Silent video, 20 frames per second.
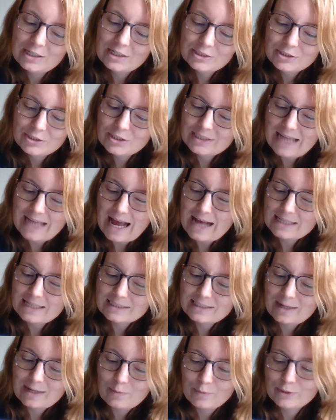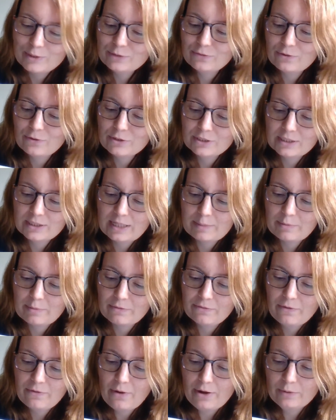Just ask them which version they
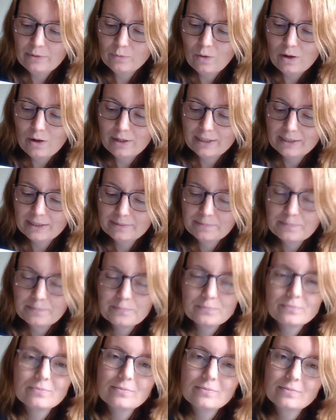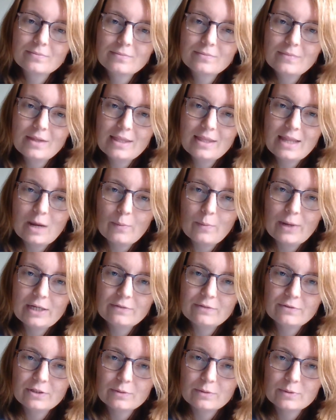prefer and why. Now wait
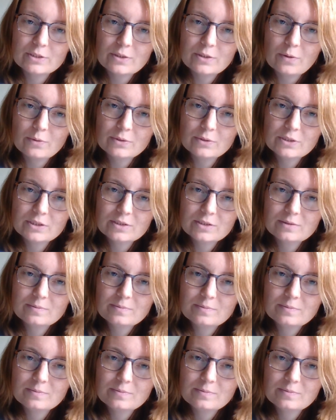for the results.